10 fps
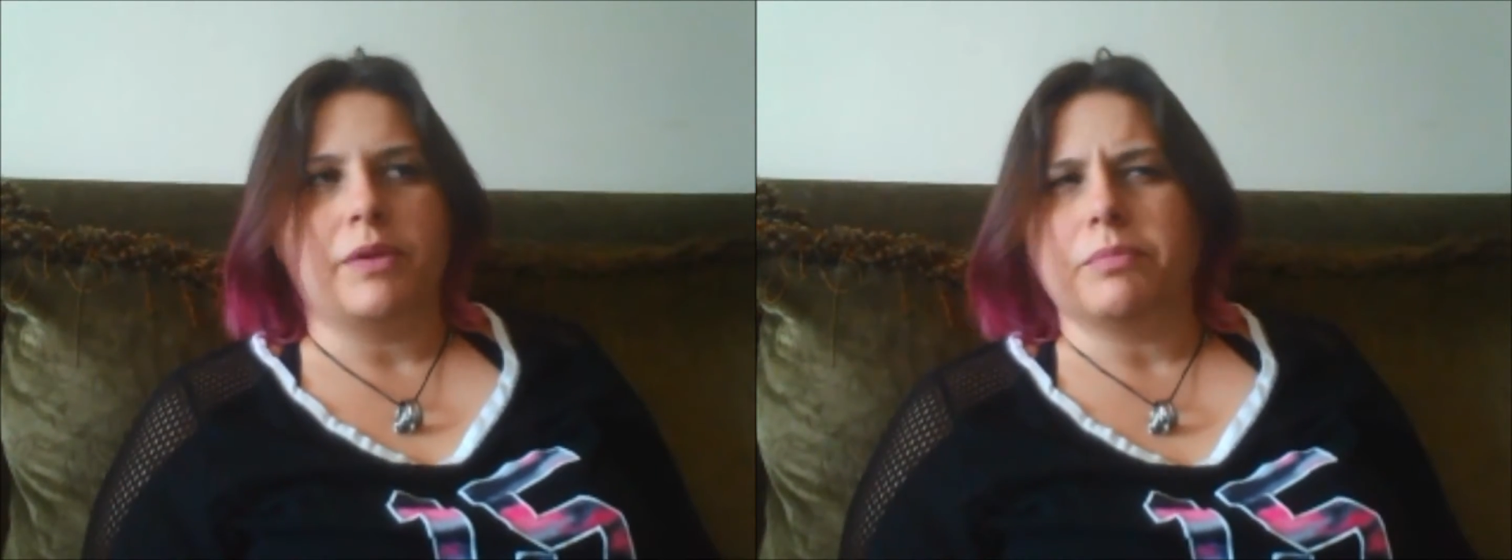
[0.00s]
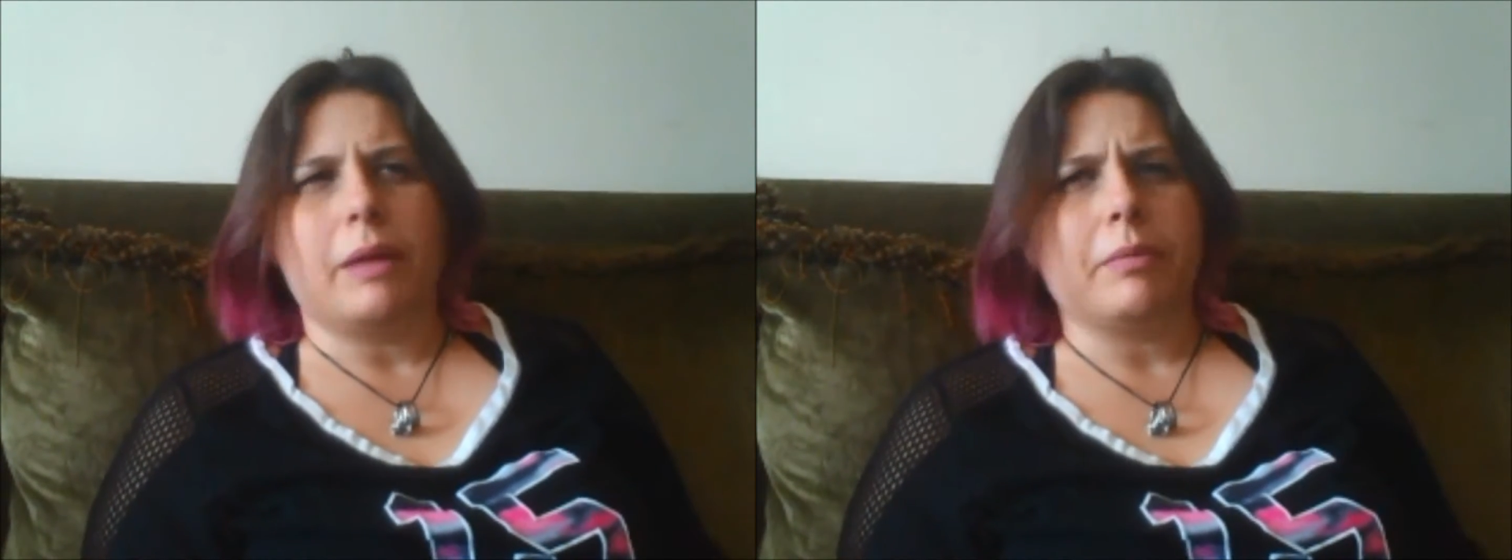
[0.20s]

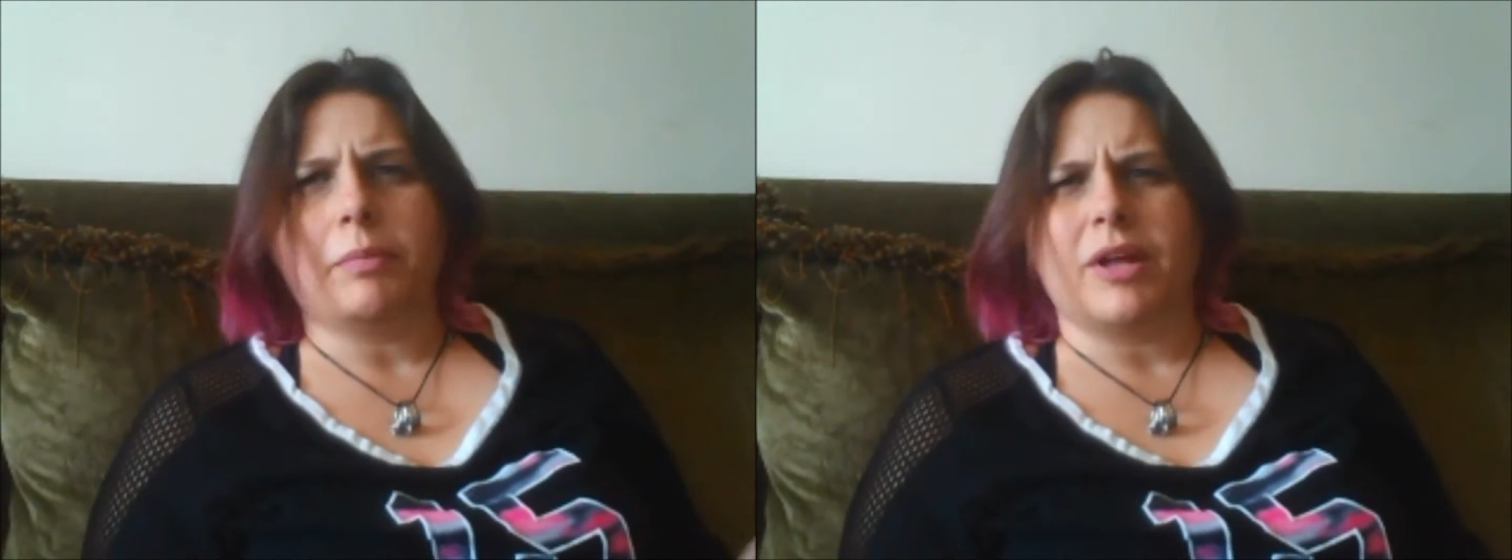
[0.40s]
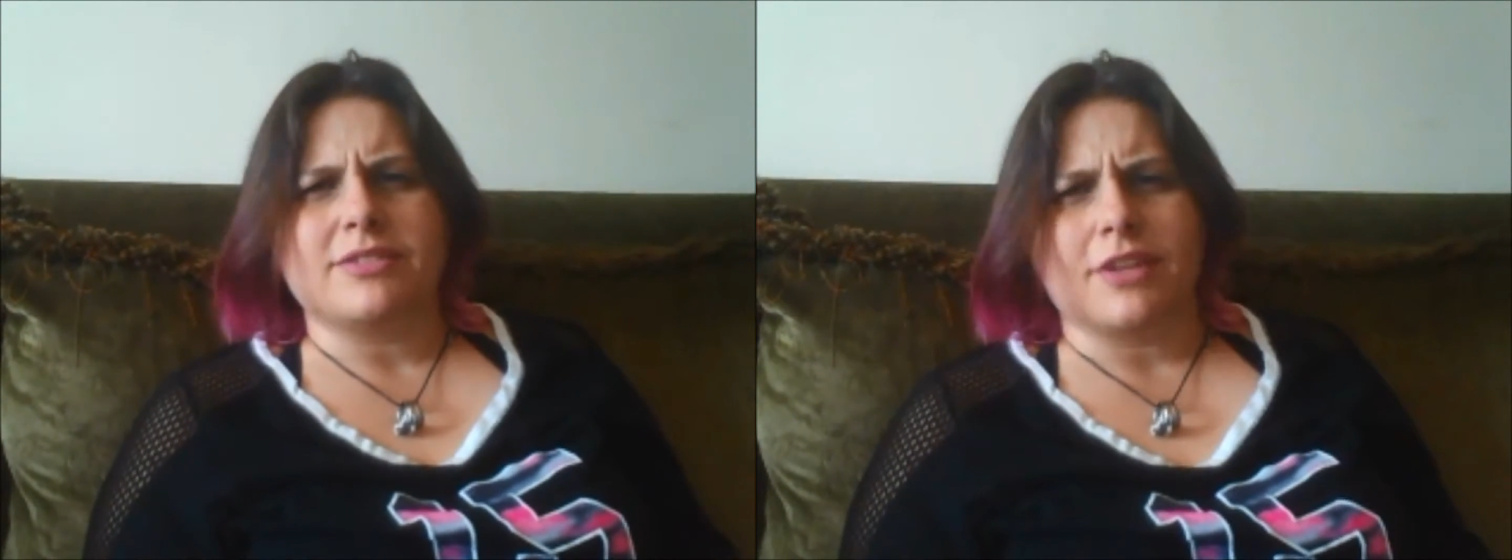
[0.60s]
the blah blah
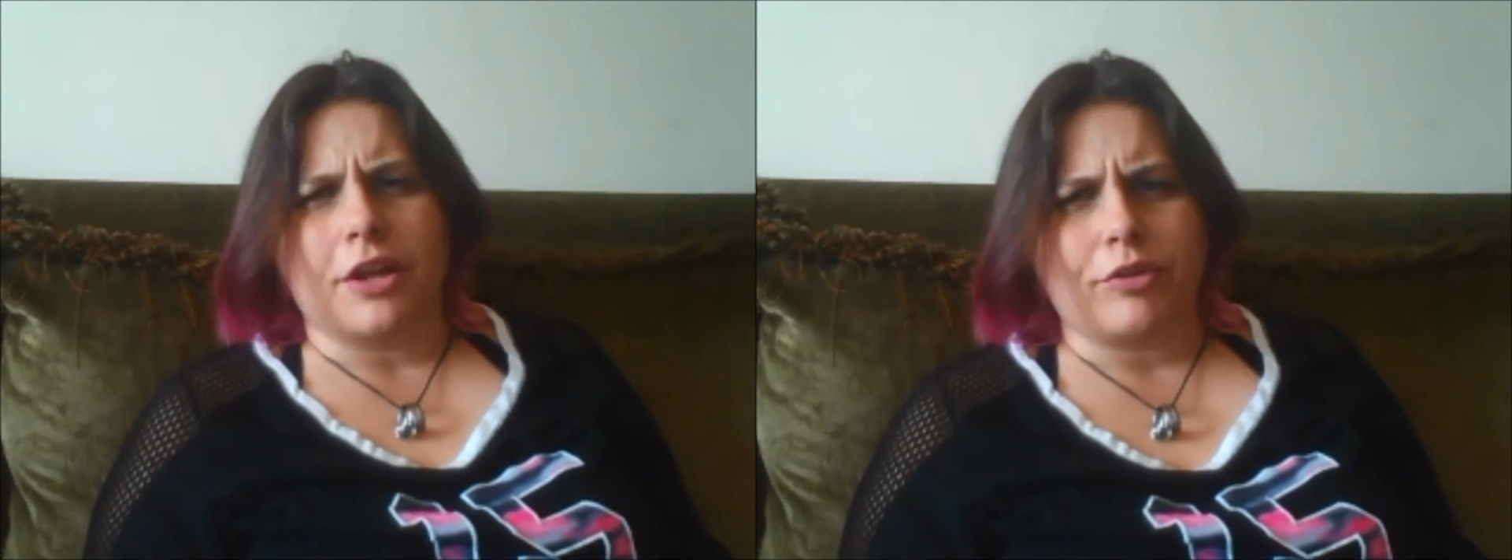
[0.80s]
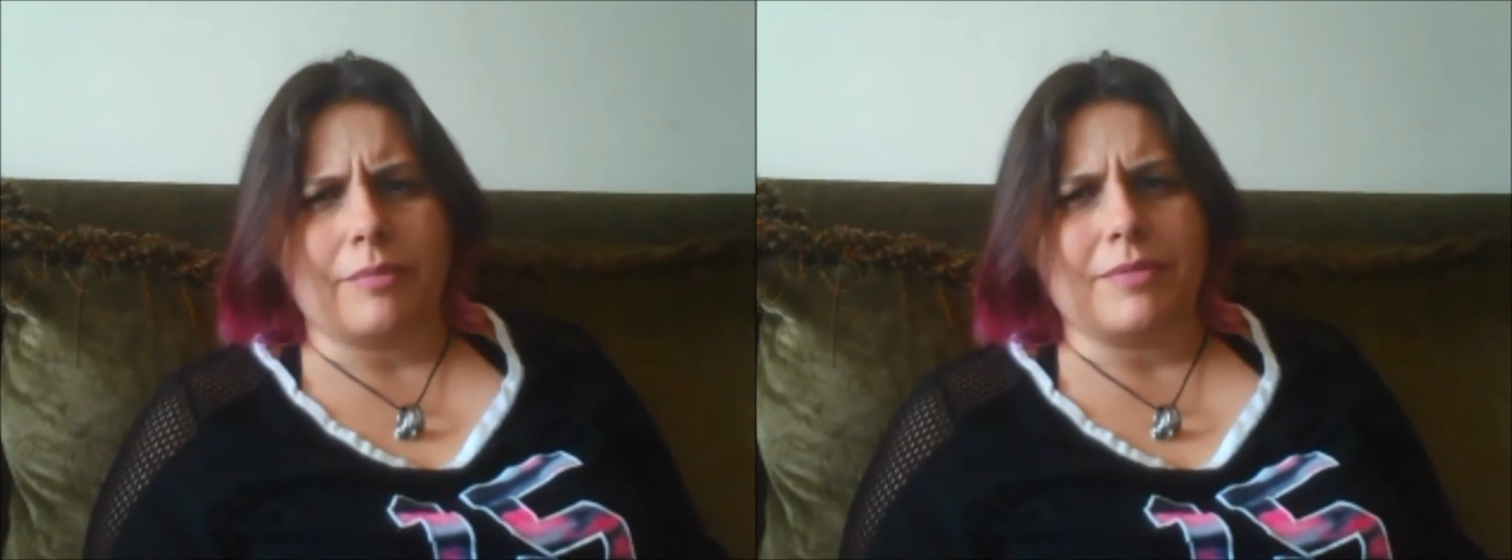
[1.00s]
blah
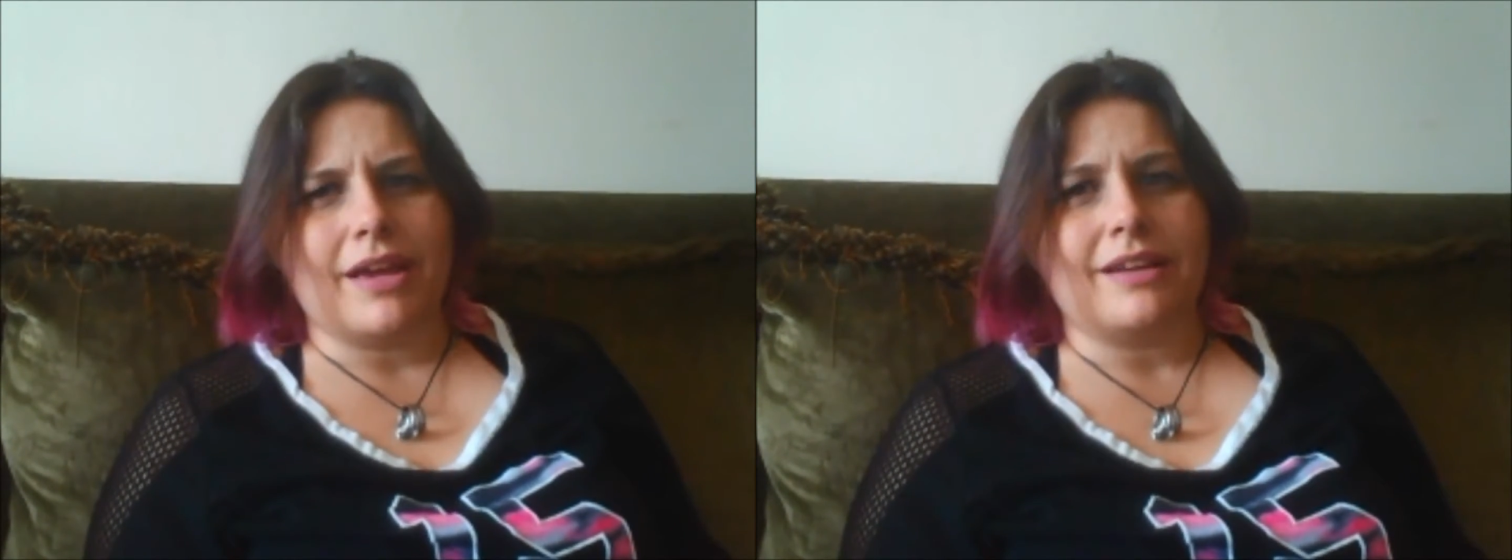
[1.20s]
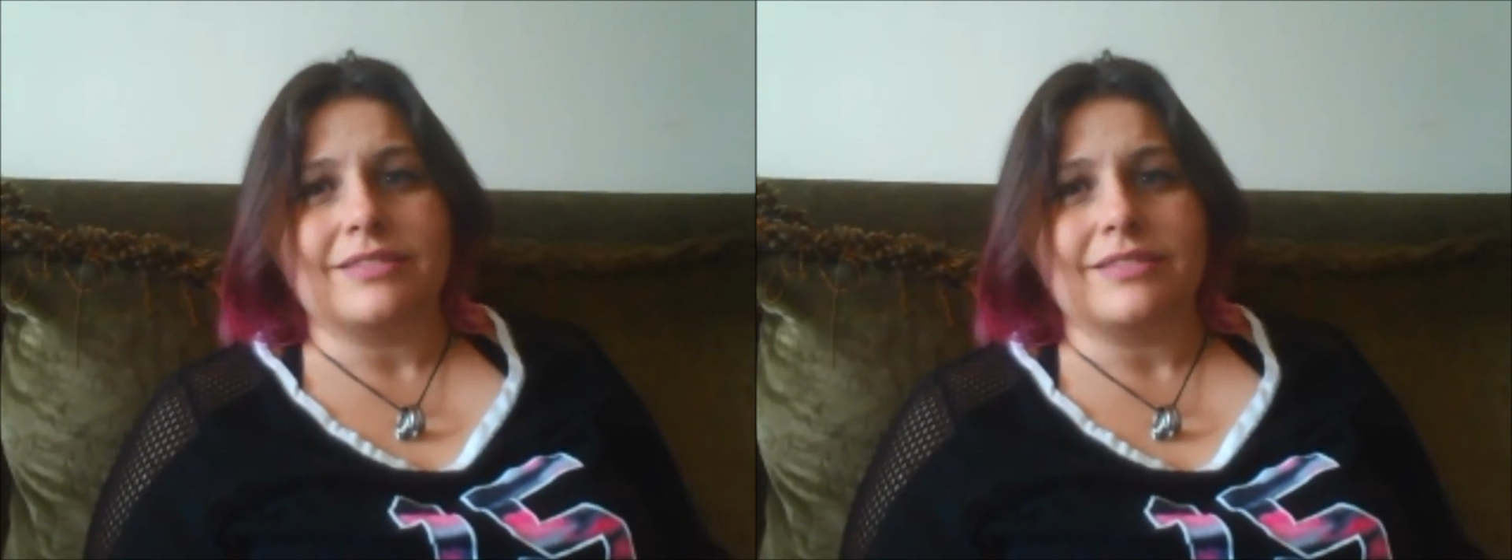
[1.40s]
sonogram yet,